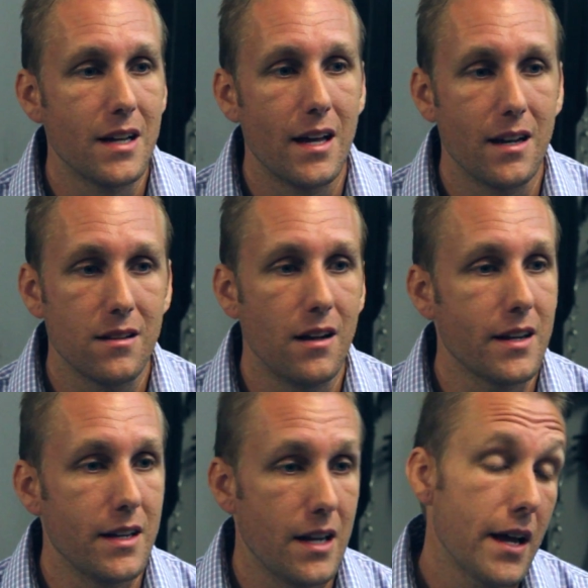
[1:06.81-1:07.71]
9
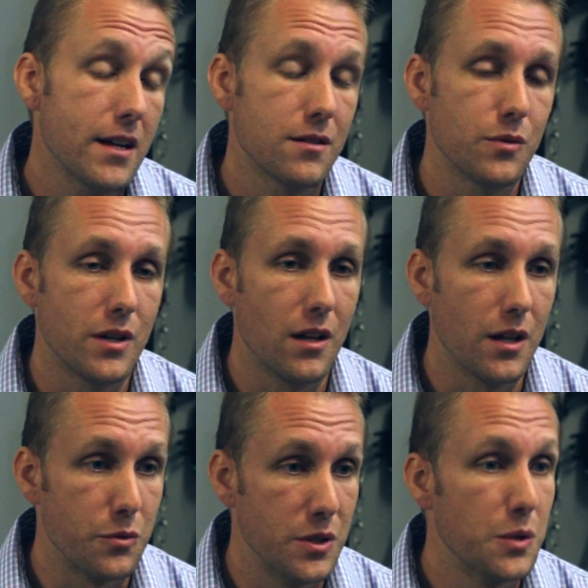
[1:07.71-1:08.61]
o'clock at night when all
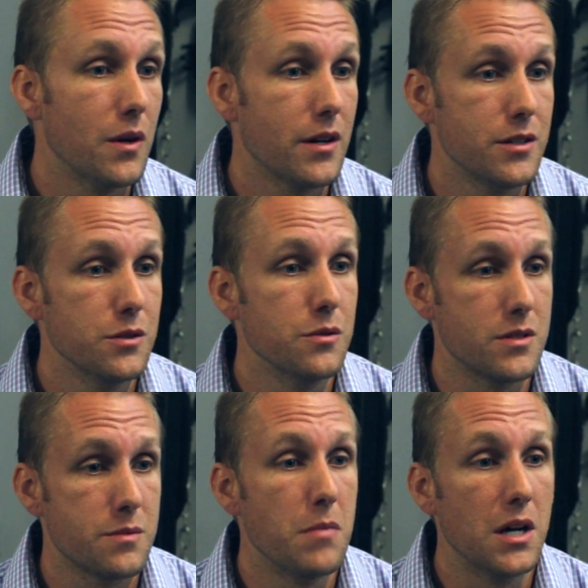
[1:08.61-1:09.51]
I really want to do
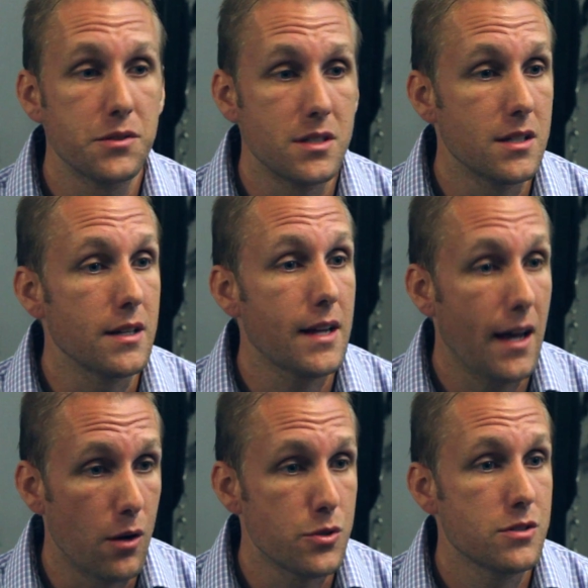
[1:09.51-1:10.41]
is melt into the
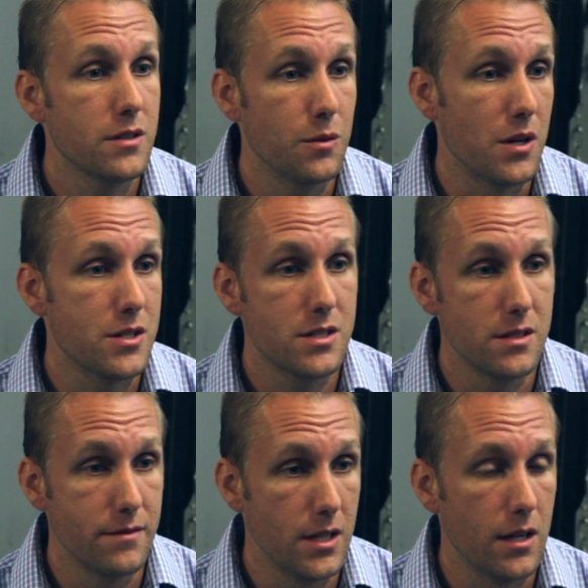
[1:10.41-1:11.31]
couch and watch
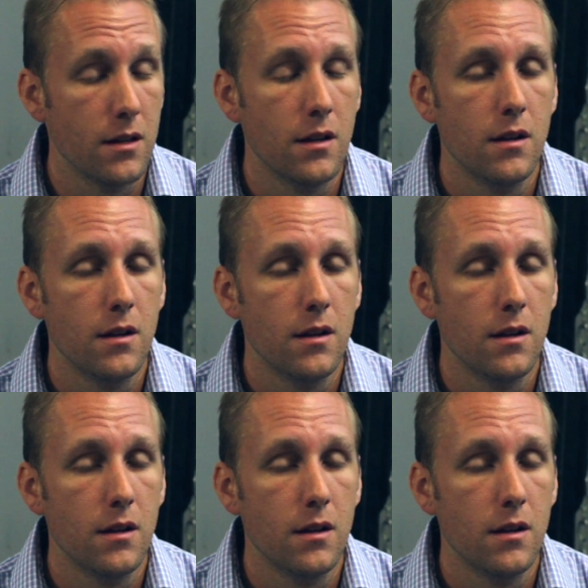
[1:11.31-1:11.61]
TV.